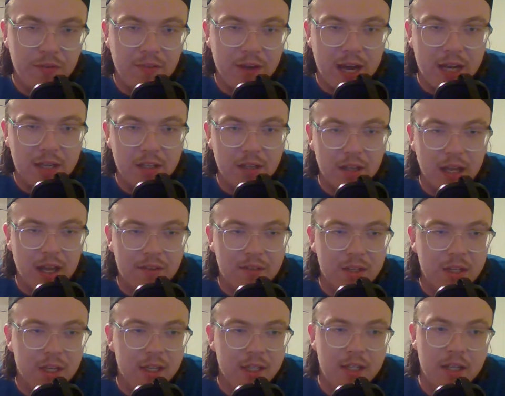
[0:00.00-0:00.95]

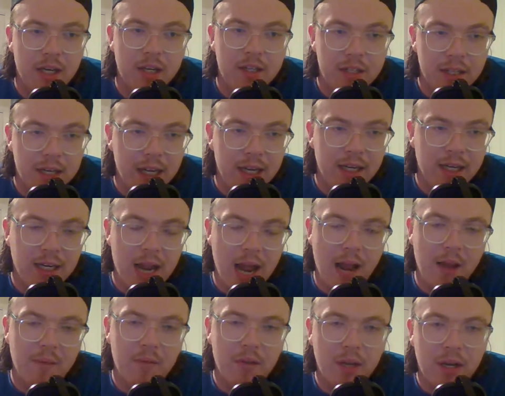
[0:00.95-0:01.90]
Vasilevsky does get
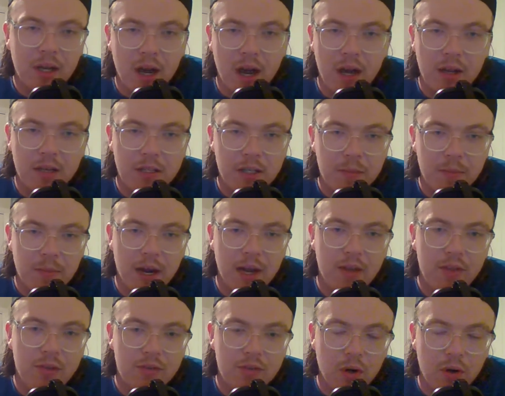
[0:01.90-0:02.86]
named the Conn
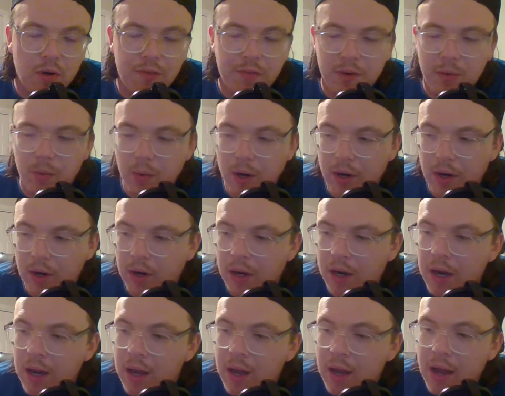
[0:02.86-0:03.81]
Smythe Trophy
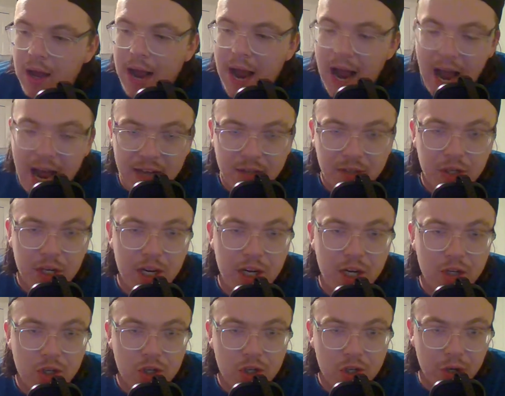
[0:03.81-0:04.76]
winner, as
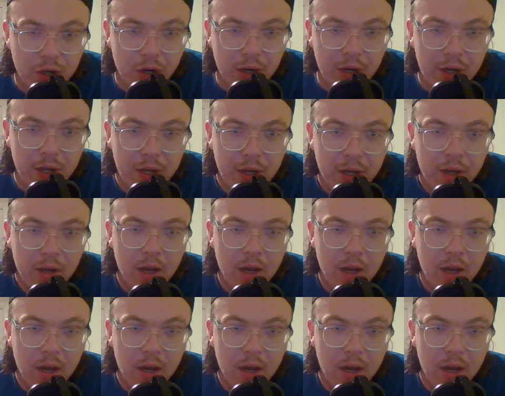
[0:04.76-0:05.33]
he should.